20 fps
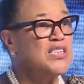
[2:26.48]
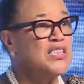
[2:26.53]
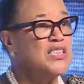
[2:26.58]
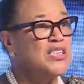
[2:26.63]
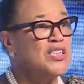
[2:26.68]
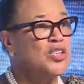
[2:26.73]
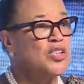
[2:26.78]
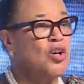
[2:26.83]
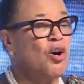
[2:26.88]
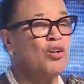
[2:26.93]

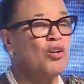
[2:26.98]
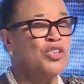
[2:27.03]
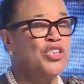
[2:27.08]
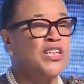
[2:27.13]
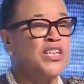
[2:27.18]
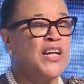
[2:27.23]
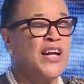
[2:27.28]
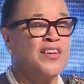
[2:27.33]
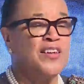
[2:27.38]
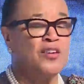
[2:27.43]
got
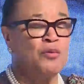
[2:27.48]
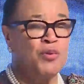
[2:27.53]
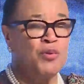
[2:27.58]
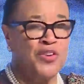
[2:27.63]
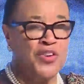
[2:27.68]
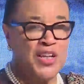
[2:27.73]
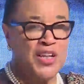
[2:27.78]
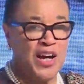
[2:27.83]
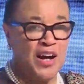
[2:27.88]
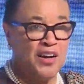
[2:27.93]
together
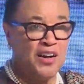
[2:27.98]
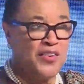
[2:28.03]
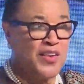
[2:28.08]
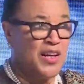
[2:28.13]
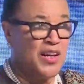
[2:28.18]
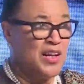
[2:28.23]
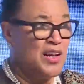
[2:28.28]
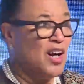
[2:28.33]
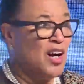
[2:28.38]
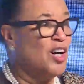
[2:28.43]
with the other
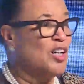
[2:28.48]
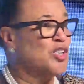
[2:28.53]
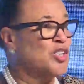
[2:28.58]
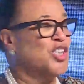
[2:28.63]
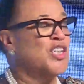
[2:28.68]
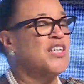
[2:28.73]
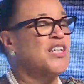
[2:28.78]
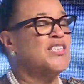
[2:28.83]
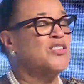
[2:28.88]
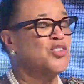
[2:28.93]

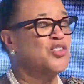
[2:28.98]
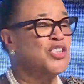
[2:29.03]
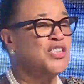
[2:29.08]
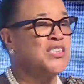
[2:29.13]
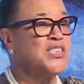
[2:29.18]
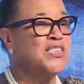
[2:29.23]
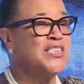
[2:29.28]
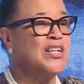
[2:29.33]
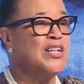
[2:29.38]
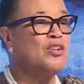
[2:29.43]
larger countries
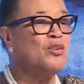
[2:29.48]
and said,